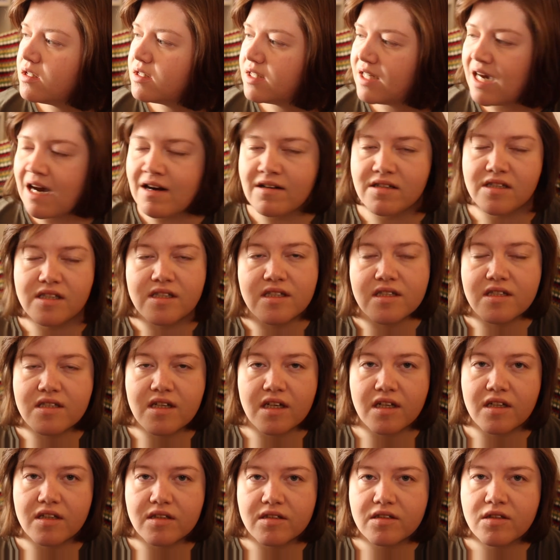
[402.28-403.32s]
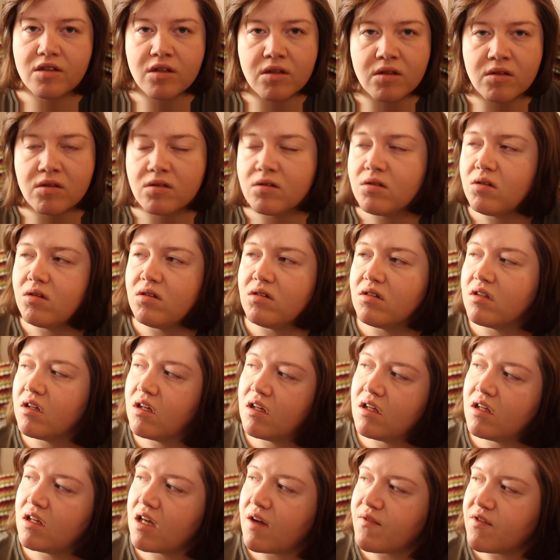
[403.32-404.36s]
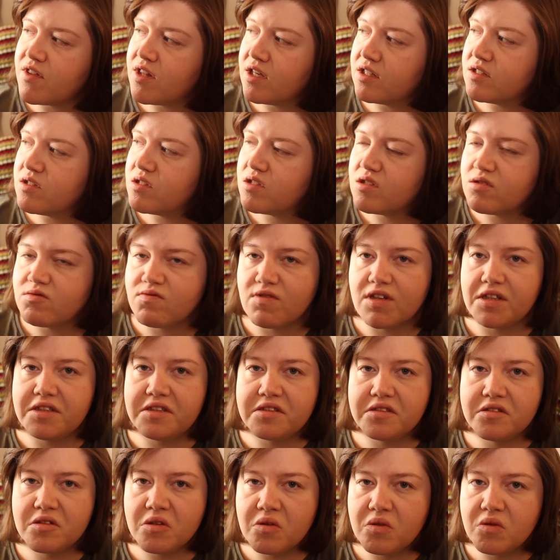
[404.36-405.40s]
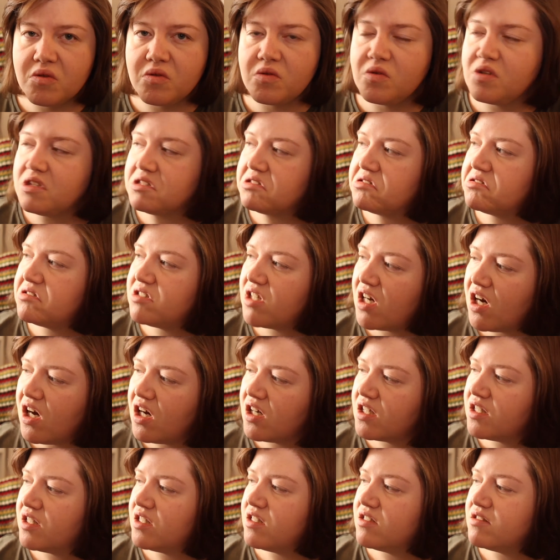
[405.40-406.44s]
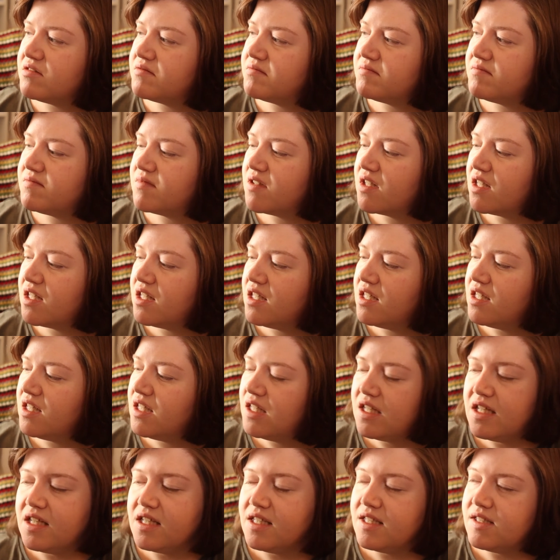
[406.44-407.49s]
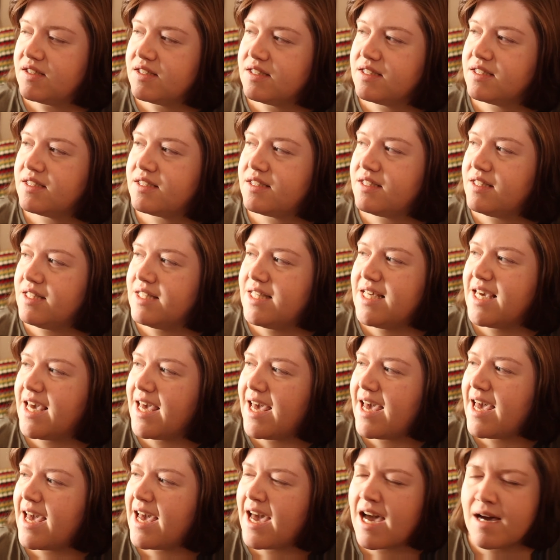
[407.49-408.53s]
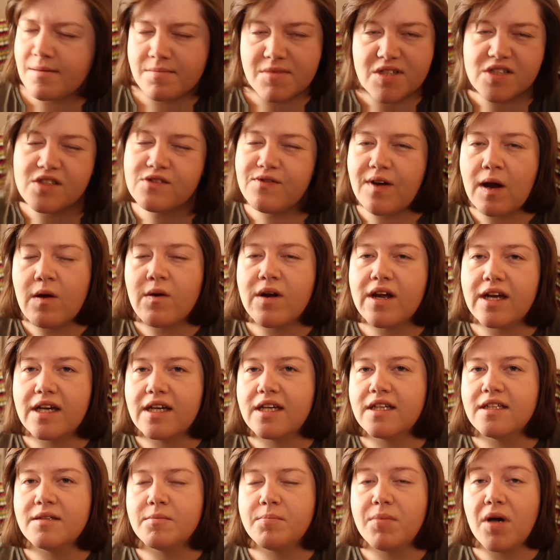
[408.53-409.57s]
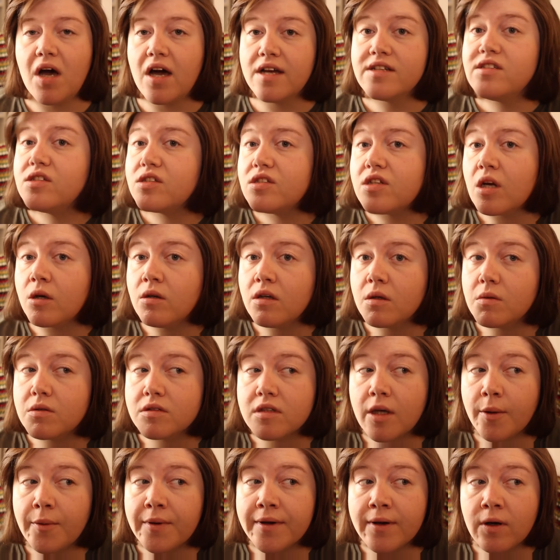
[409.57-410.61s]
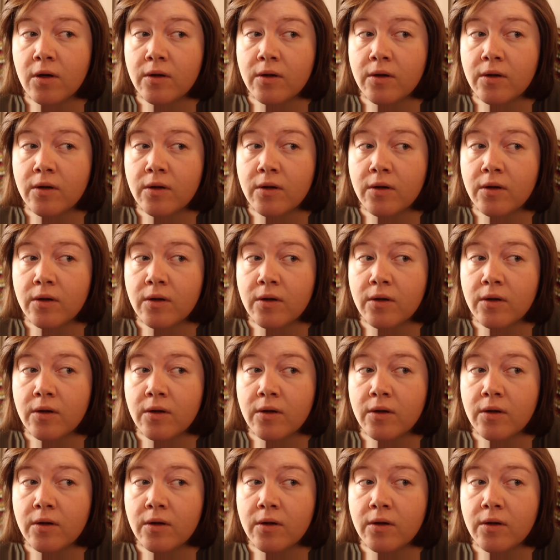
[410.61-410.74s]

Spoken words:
Characters are cool, everything's just really cool and dark and, yeah, atmospheric, and but I just don't know what's going on.